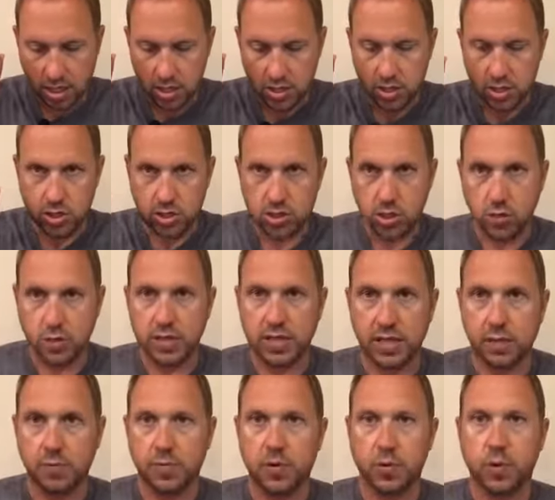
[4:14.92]
so
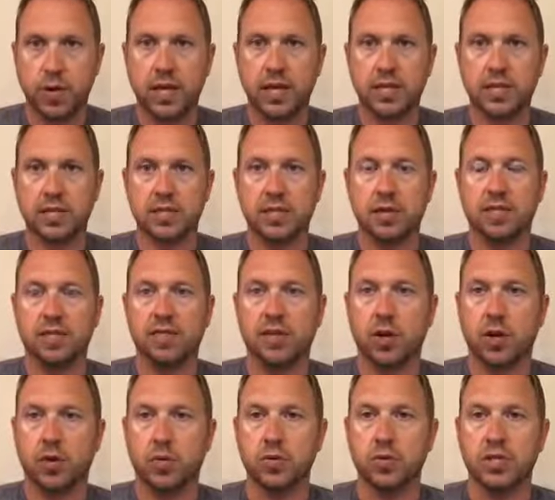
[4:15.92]
deep the way this stuff
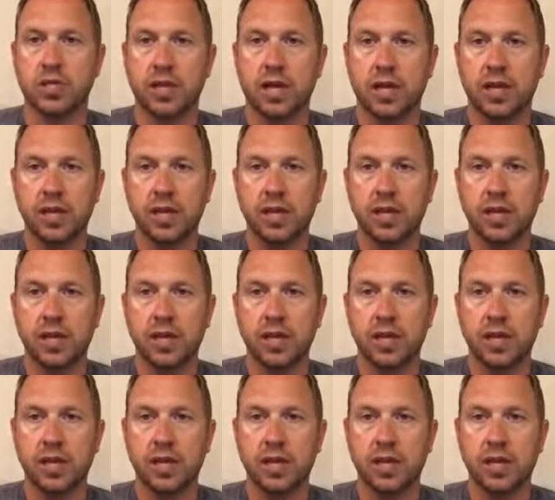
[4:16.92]
goes.